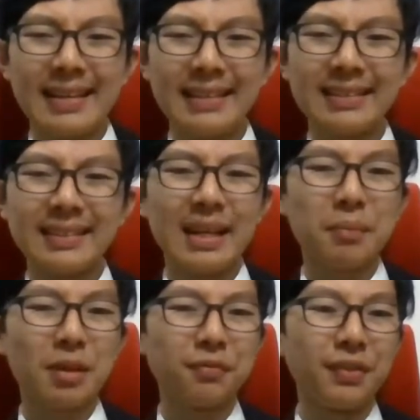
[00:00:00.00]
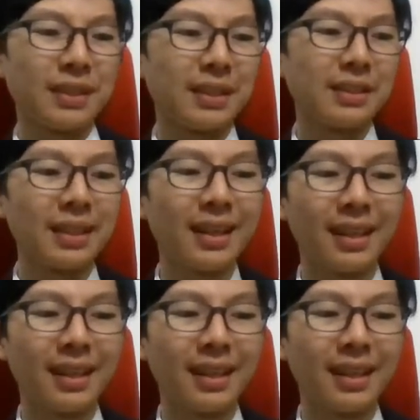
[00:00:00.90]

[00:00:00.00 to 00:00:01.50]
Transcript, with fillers: You see, I'm conflicted.